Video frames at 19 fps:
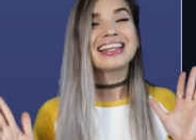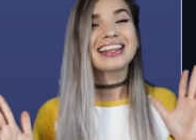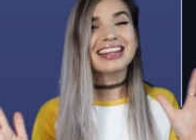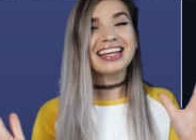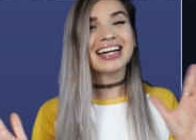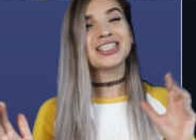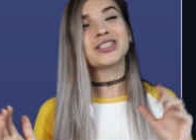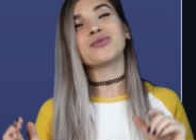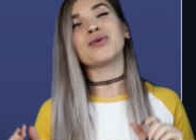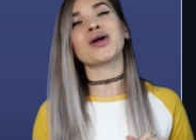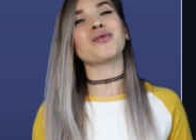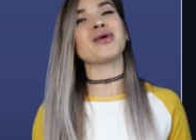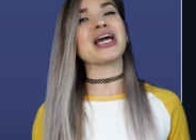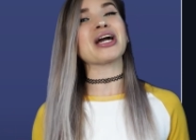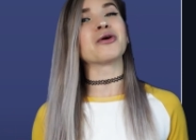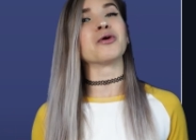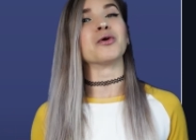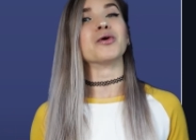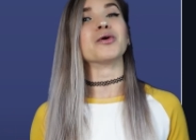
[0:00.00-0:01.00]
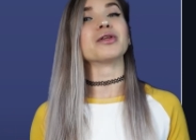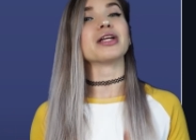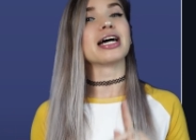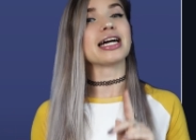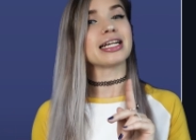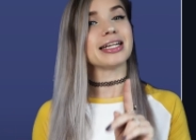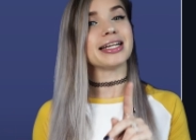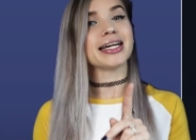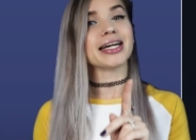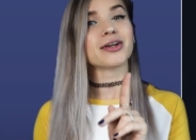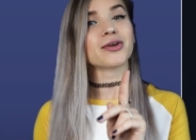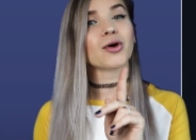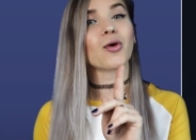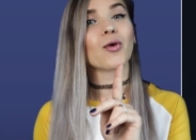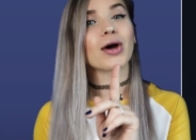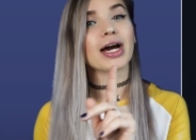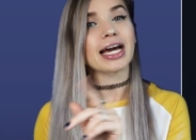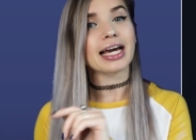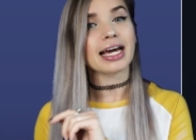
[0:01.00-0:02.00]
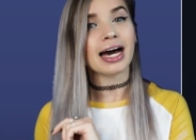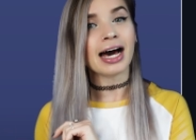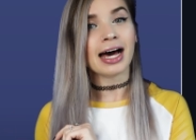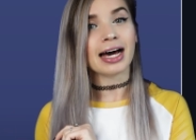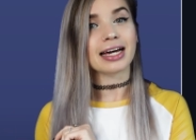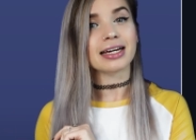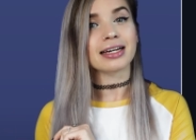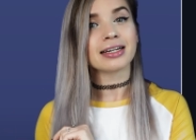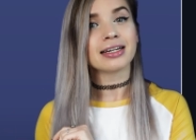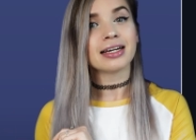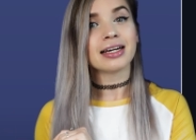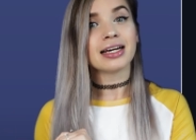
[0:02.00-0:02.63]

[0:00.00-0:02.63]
That's what we call narrow AI.